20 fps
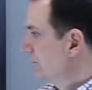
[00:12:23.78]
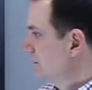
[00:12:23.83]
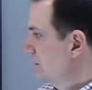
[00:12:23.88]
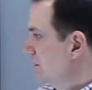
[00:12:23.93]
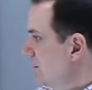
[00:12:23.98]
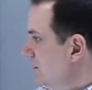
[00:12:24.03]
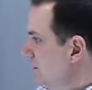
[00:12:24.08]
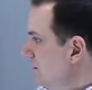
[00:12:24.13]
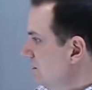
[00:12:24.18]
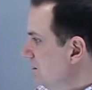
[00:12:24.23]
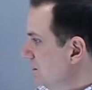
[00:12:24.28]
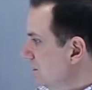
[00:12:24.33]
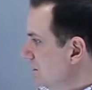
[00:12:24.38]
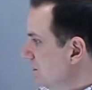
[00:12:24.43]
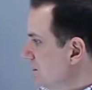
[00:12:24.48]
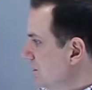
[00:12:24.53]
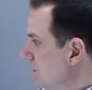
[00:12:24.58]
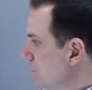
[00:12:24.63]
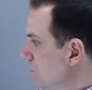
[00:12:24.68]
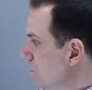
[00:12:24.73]
Cindy's
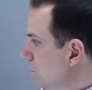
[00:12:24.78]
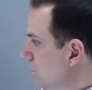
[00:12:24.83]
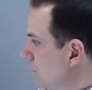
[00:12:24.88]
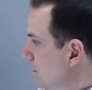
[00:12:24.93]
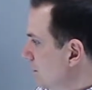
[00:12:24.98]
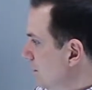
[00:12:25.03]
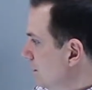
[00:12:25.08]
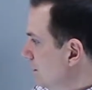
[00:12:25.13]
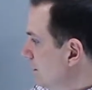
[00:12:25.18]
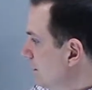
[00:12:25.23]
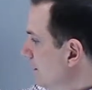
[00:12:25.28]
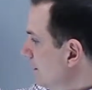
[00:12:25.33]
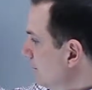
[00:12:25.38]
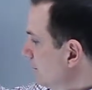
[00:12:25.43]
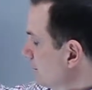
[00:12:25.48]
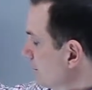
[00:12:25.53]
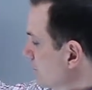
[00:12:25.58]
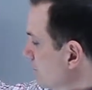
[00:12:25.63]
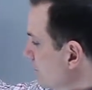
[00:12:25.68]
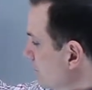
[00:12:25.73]
61,
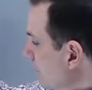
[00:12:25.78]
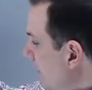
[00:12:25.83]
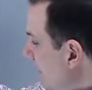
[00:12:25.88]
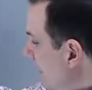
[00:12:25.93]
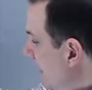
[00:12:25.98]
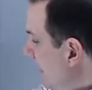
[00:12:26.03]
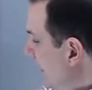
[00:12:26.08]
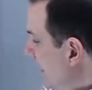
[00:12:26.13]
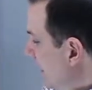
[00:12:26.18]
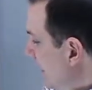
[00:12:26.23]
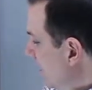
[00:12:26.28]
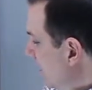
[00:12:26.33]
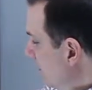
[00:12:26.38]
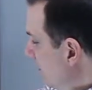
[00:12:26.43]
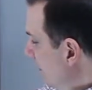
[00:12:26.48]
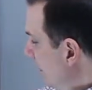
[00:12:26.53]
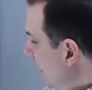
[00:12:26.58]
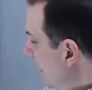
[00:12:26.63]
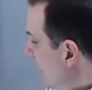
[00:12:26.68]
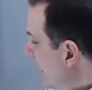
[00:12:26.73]
and
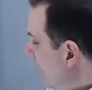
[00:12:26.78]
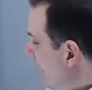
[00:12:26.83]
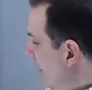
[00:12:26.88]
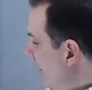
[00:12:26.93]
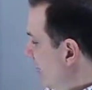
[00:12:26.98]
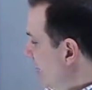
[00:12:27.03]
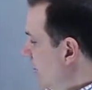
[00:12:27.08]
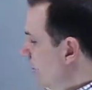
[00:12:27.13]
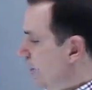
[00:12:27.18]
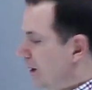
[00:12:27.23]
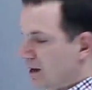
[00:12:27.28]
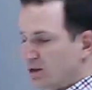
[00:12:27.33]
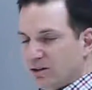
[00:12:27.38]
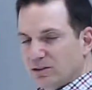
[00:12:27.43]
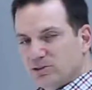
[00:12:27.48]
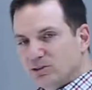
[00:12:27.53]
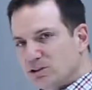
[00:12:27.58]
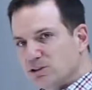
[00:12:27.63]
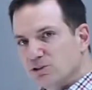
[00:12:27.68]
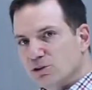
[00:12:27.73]
they have
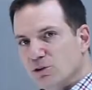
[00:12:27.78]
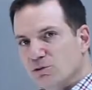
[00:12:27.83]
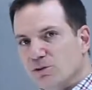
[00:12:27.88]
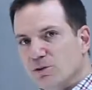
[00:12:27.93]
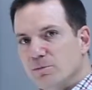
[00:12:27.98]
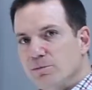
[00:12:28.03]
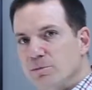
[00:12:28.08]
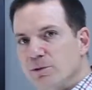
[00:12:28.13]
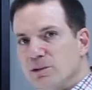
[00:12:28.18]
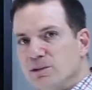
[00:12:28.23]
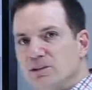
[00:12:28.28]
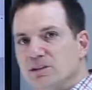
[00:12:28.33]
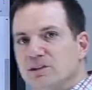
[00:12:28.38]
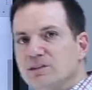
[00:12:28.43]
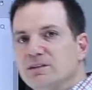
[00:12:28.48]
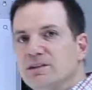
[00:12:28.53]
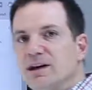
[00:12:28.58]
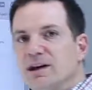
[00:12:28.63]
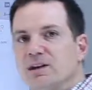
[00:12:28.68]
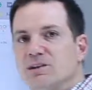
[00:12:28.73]
about just over $1
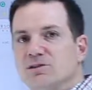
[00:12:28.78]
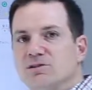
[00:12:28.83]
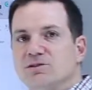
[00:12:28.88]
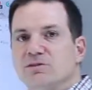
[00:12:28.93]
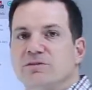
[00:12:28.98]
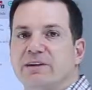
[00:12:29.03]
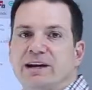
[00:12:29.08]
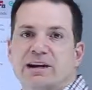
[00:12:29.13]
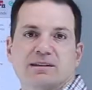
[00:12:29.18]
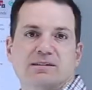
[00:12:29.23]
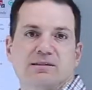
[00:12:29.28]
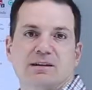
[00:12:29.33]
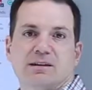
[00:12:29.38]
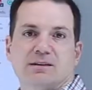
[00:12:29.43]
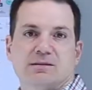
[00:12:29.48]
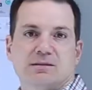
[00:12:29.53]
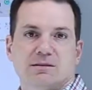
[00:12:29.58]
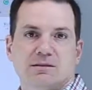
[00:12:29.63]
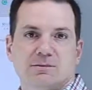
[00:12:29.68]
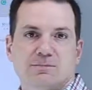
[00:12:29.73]
million of
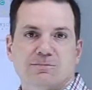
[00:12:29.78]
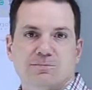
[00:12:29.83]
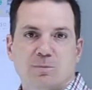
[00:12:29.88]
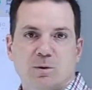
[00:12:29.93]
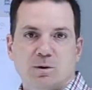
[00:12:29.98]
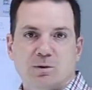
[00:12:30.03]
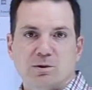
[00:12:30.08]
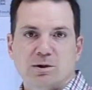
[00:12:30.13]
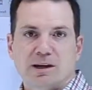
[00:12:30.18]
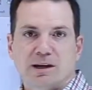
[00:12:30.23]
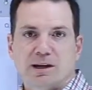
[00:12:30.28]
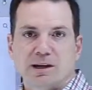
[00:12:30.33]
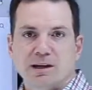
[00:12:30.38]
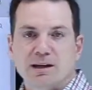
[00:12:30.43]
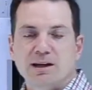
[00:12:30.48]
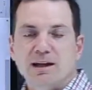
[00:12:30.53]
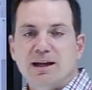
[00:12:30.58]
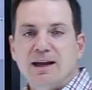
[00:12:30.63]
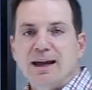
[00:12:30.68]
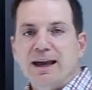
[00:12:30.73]
assets,
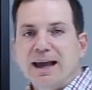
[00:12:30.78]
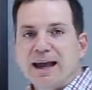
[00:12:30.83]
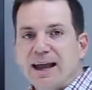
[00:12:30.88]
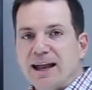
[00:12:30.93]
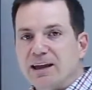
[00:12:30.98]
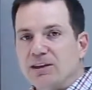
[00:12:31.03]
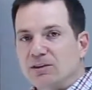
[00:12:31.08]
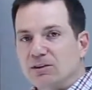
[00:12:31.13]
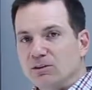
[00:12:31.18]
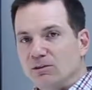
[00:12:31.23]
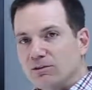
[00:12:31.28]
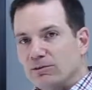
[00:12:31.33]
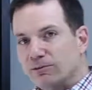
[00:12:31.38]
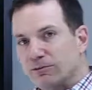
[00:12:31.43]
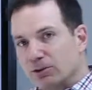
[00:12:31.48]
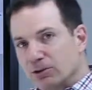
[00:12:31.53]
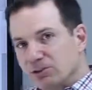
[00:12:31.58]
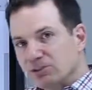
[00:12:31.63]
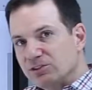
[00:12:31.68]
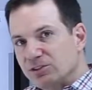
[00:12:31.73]
okay? And the
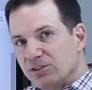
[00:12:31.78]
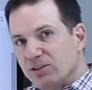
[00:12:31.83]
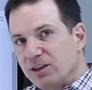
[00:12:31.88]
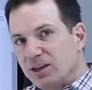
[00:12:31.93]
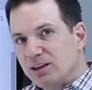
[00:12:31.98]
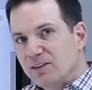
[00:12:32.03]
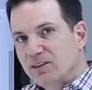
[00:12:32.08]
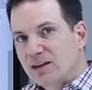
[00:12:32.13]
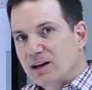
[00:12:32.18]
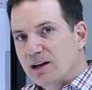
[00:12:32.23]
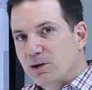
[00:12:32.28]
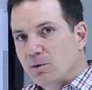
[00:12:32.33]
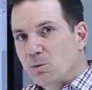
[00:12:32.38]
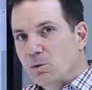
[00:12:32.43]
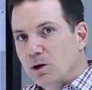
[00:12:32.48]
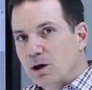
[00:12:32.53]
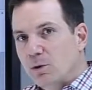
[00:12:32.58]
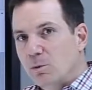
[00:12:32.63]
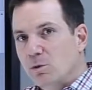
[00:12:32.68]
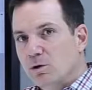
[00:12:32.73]
first thing that I
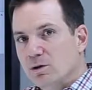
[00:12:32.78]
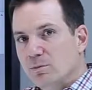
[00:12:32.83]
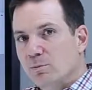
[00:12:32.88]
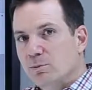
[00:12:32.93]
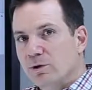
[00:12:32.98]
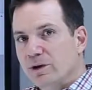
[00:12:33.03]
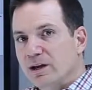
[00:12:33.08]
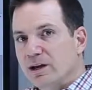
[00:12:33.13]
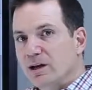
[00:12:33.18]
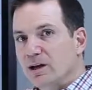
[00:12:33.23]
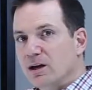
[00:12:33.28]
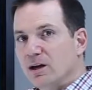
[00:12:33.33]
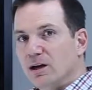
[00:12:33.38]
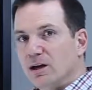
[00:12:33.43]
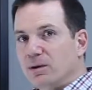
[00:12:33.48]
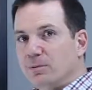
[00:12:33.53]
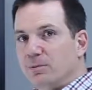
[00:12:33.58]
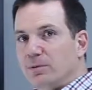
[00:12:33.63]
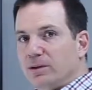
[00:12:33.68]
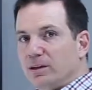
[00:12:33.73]
want to bring
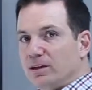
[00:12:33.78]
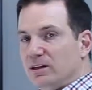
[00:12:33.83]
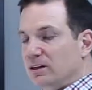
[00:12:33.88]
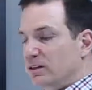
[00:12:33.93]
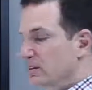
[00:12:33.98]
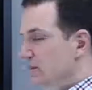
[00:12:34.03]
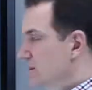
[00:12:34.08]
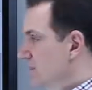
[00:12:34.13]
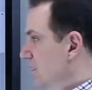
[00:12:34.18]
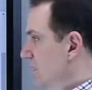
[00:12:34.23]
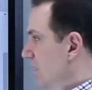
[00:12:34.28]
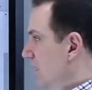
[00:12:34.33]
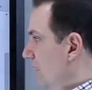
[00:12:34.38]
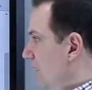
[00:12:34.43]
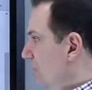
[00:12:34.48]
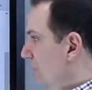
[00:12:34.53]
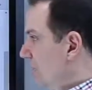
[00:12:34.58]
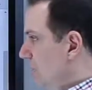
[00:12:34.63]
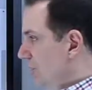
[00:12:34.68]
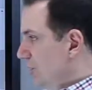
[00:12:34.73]
up is,
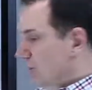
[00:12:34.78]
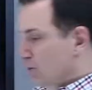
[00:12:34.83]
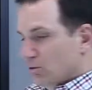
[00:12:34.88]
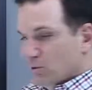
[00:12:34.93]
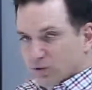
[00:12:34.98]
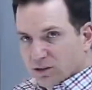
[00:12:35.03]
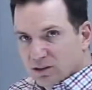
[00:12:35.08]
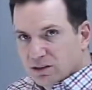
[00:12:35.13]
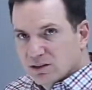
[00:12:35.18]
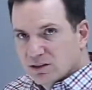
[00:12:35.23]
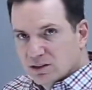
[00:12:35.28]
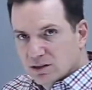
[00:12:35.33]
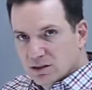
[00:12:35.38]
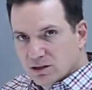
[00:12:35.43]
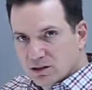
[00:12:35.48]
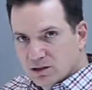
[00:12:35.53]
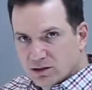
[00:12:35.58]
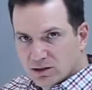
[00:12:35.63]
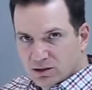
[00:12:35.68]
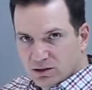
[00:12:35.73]
really
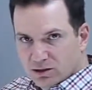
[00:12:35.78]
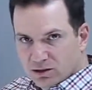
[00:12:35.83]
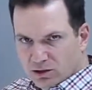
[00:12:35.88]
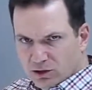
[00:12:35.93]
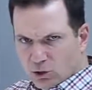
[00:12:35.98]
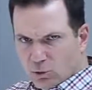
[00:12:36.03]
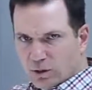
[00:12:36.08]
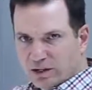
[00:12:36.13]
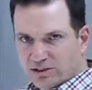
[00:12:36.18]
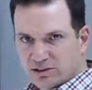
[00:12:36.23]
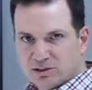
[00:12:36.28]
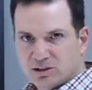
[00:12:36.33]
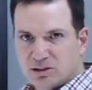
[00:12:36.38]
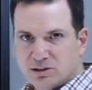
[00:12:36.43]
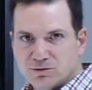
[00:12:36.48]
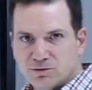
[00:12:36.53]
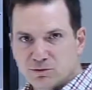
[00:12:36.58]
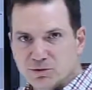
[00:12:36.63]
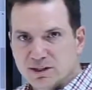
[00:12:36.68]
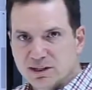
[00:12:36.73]
the question
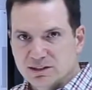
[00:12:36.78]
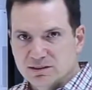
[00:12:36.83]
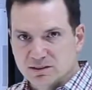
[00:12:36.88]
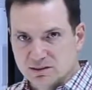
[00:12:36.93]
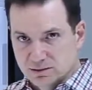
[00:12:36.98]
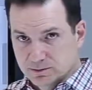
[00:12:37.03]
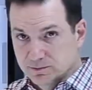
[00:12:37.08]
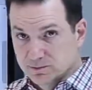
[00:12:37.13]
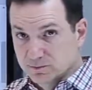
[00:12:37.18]
of risk.